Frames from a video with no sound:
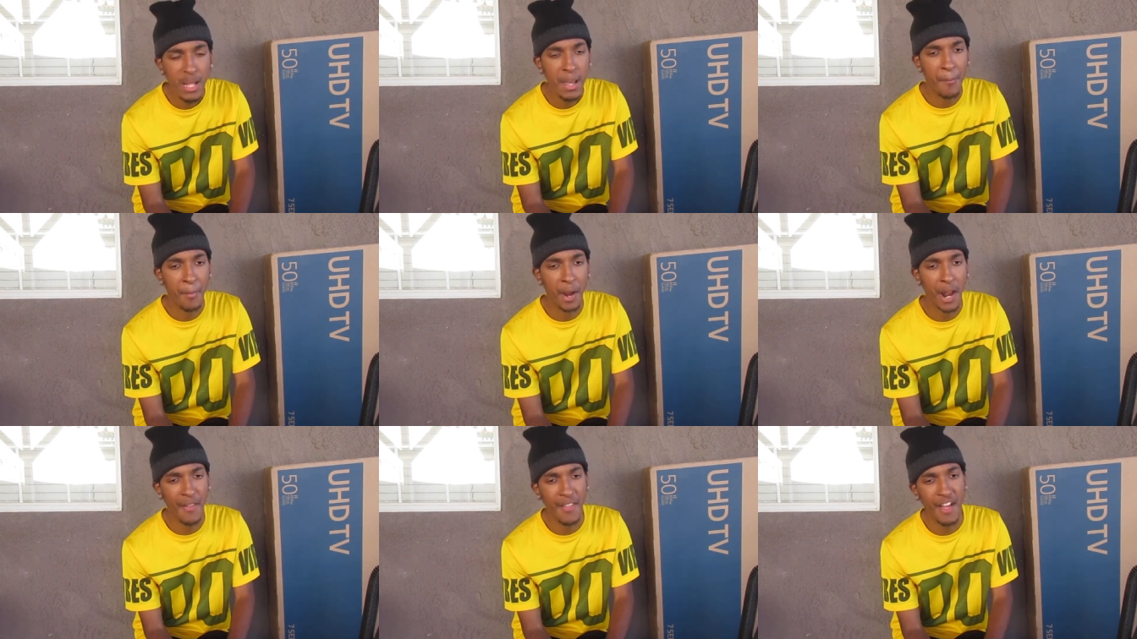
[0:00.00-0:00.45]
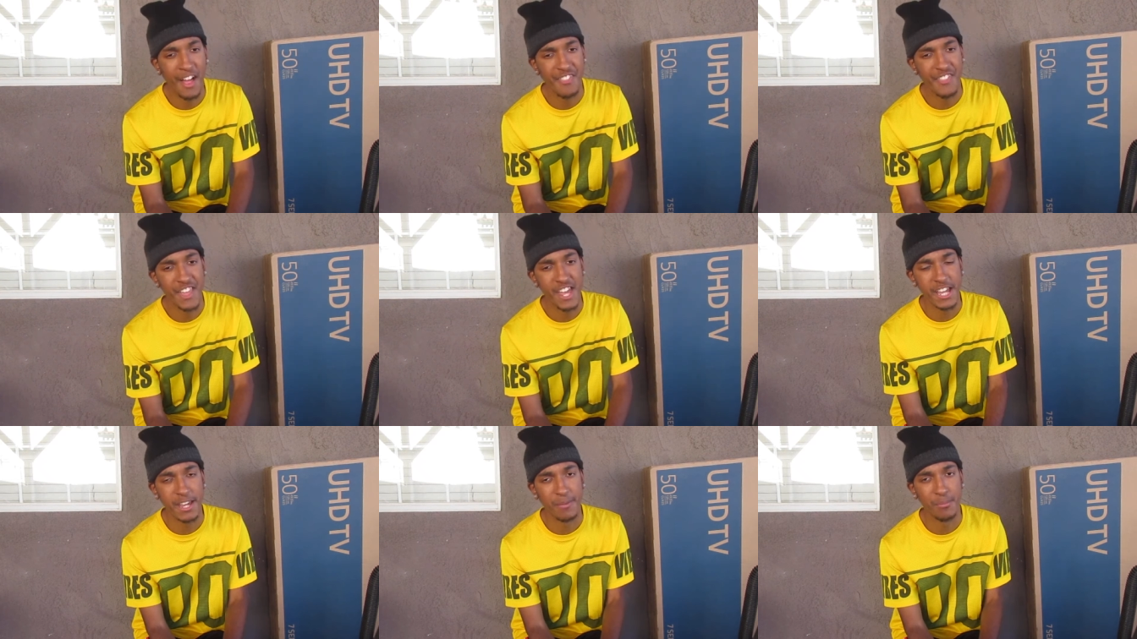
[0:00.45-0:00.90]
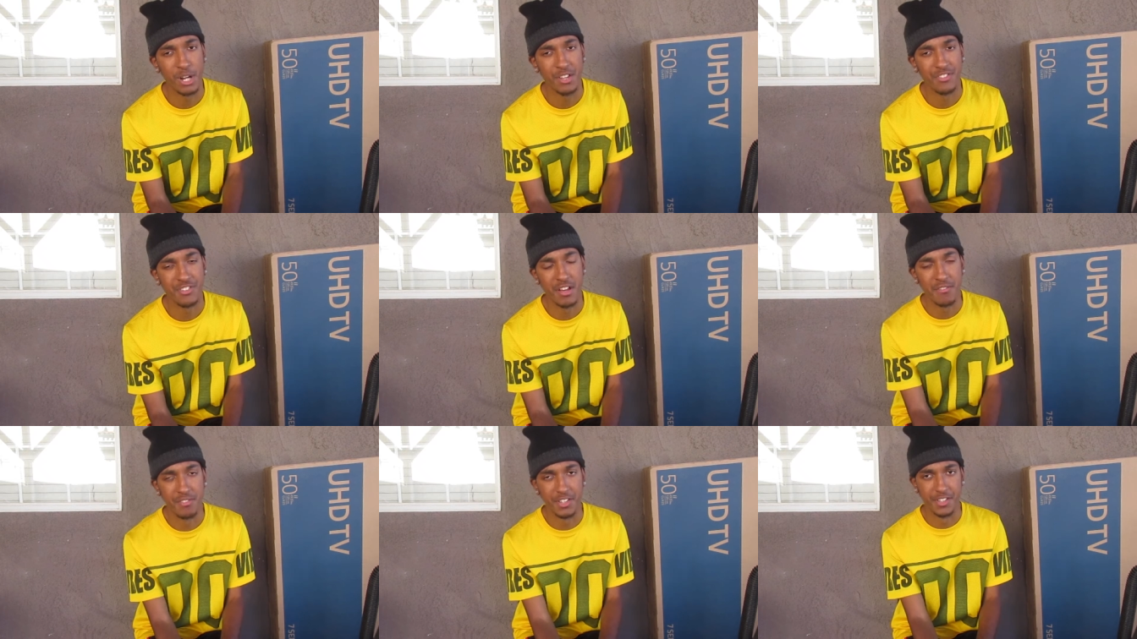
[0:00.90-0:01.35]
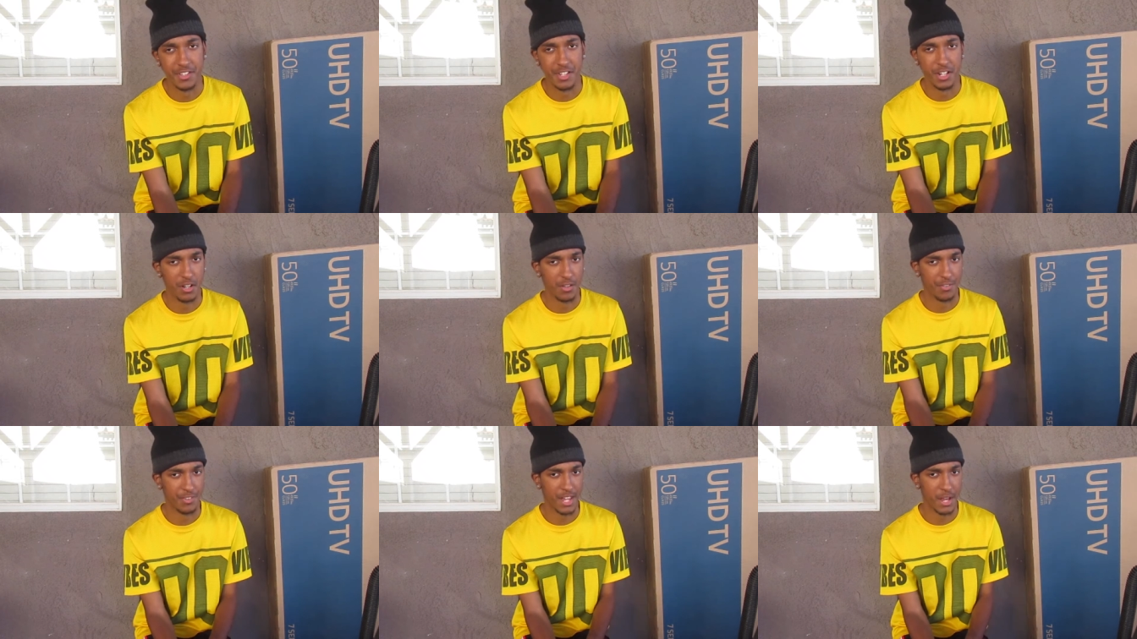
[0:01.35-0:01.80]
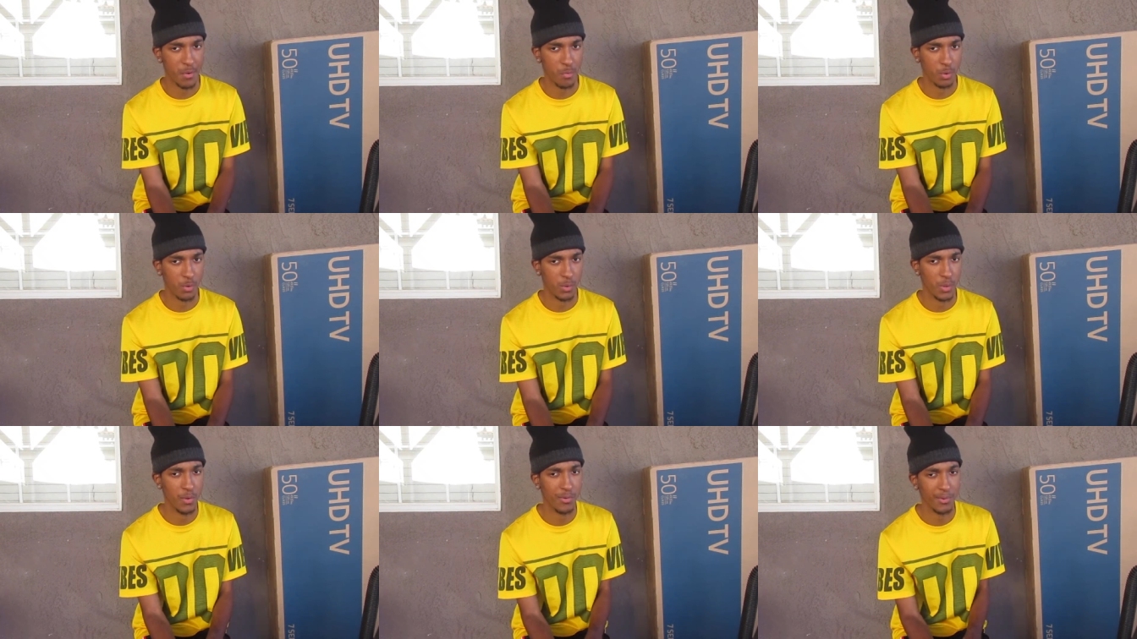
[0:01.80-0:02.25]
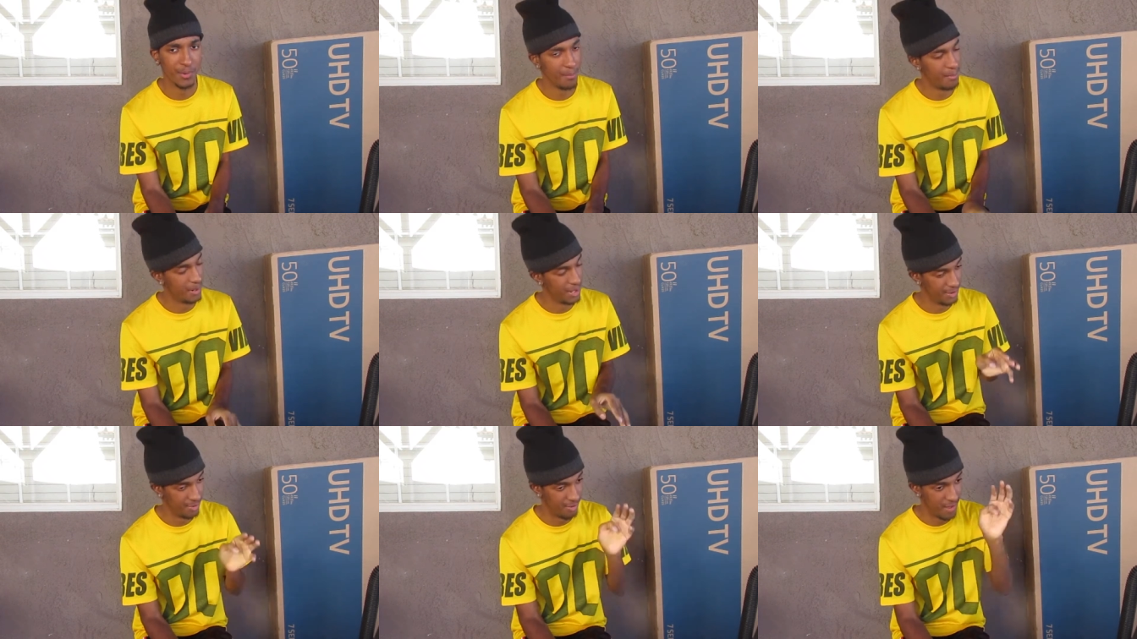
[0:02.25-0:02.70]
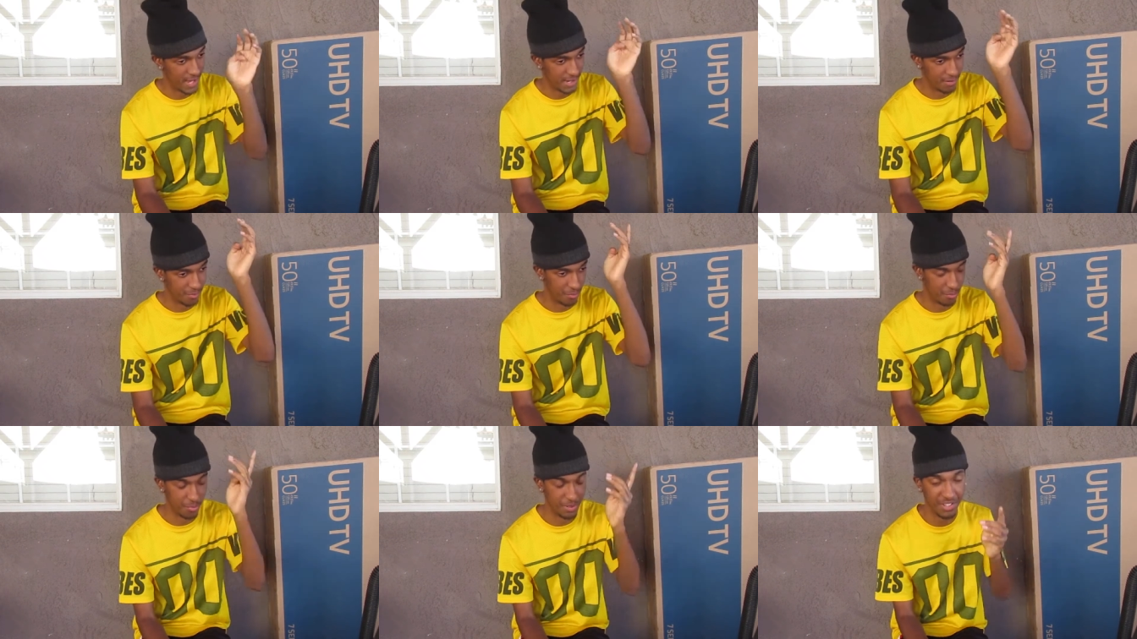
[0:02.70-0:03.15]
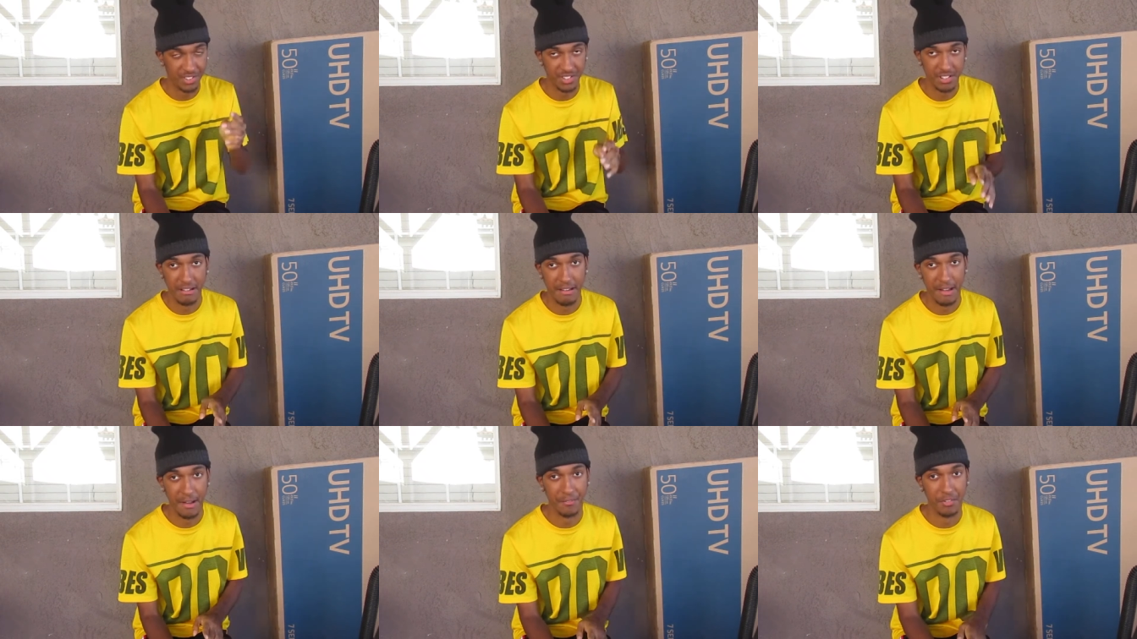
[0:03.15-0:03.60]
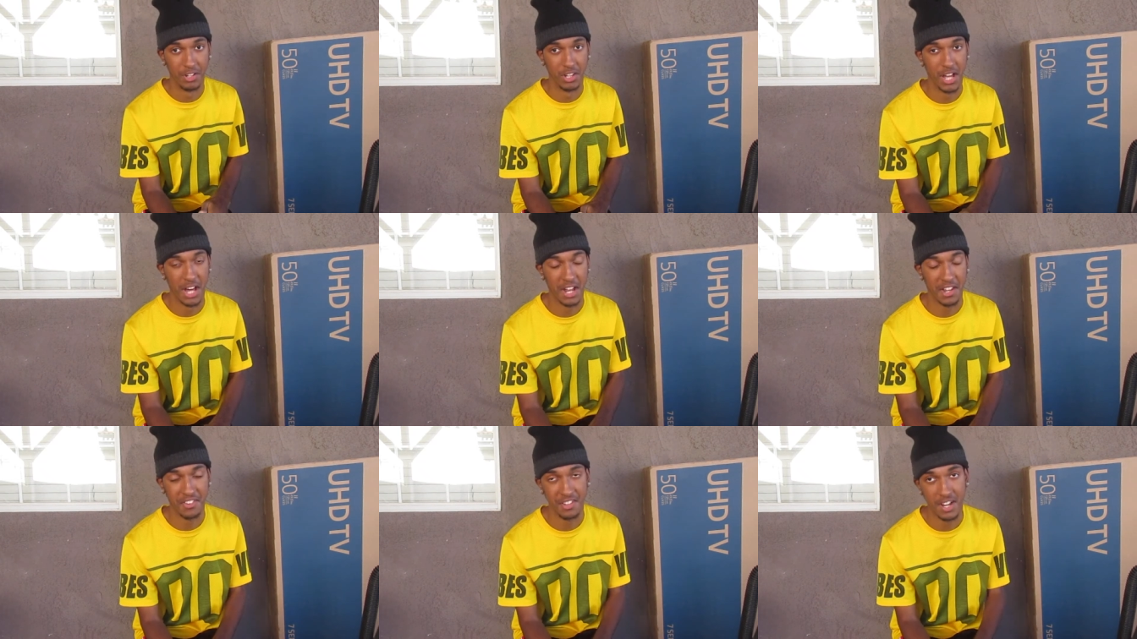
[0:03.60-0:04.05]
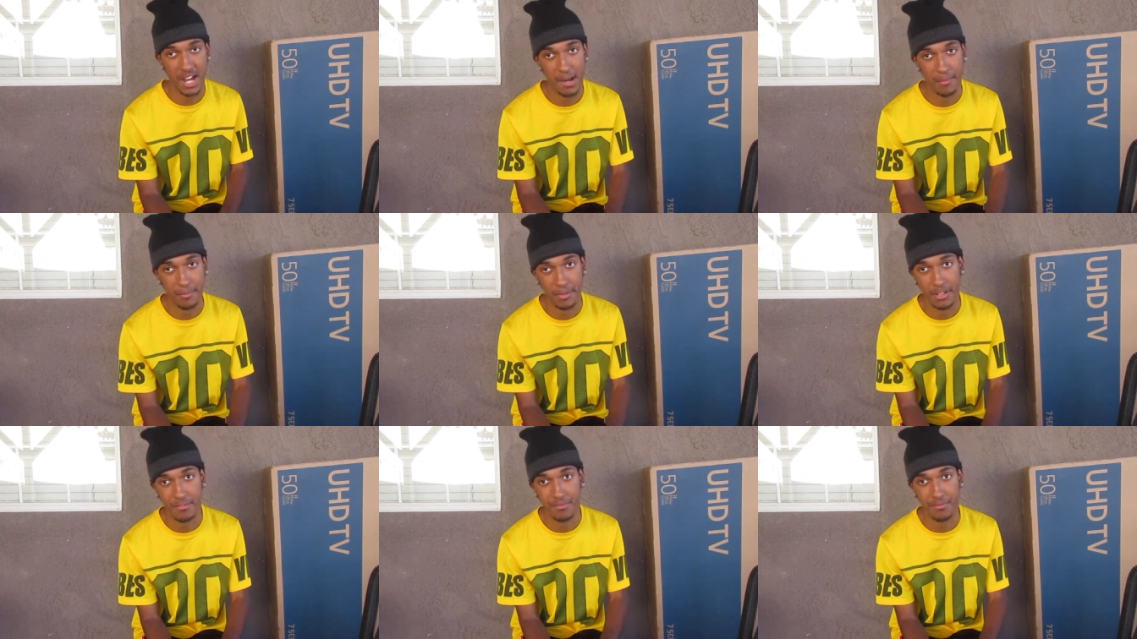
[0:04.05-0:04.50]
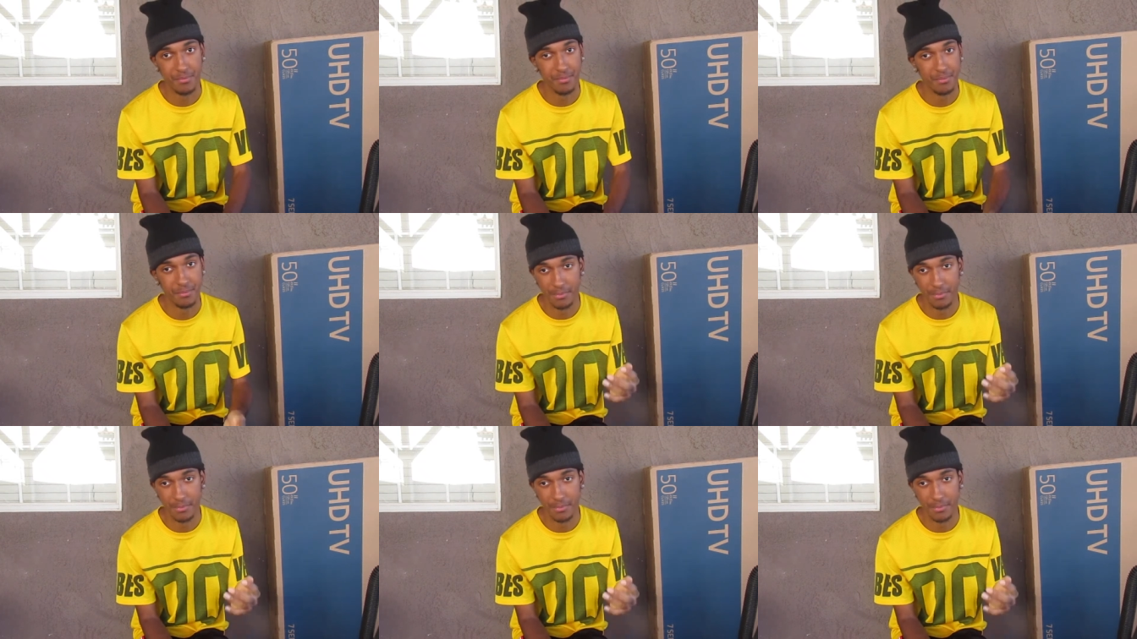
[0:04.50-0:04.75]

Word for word: but I'm not thinking much of it. You know what I'm saying? We're losing, but it's like we still have a lot of time left.